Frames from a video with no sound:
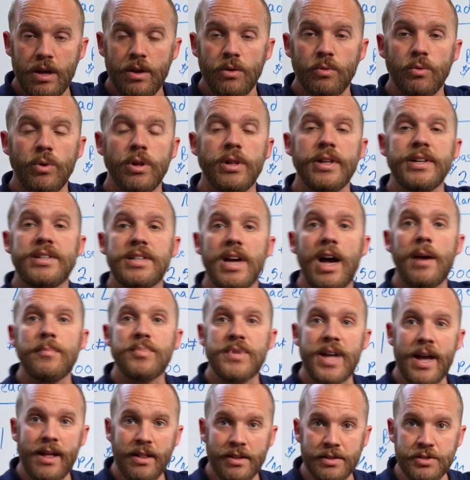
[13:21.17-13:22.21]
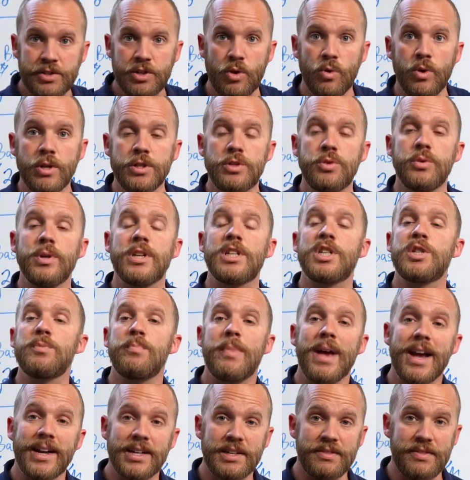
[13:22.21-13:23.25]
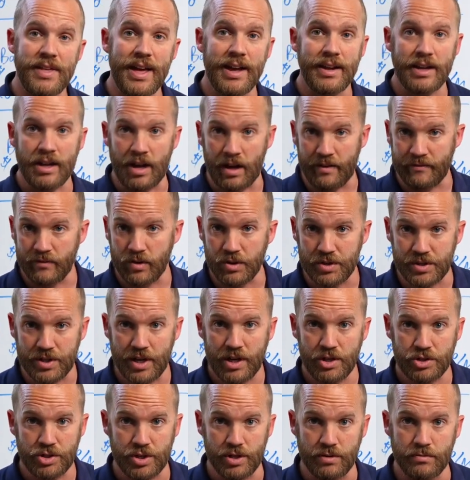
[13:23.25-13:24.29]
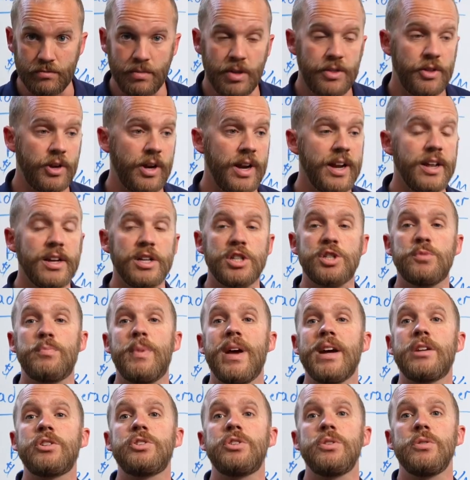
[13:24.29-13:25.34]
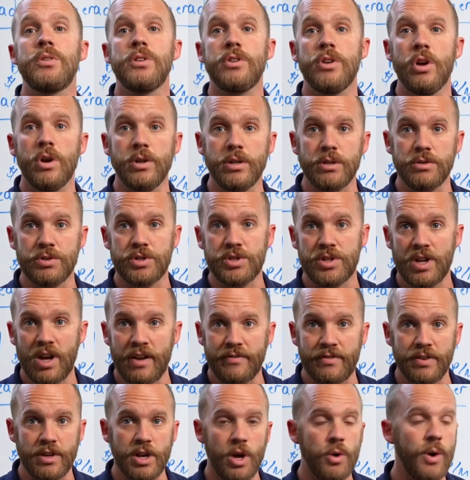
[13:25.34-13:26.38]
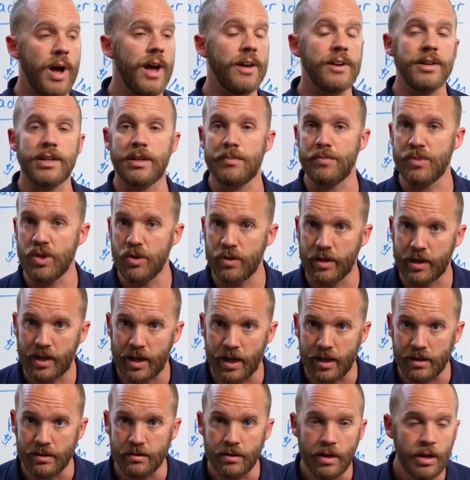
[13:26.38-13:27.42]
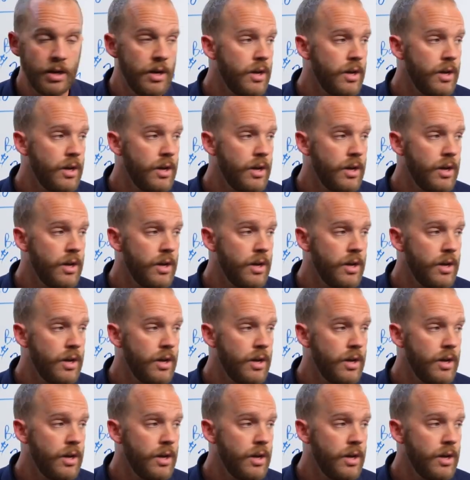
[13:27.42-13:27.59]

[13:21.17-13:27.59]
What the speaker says: Really top talent's going to expect that conversation. They're going to expect you to know your stuff and know how to communicate.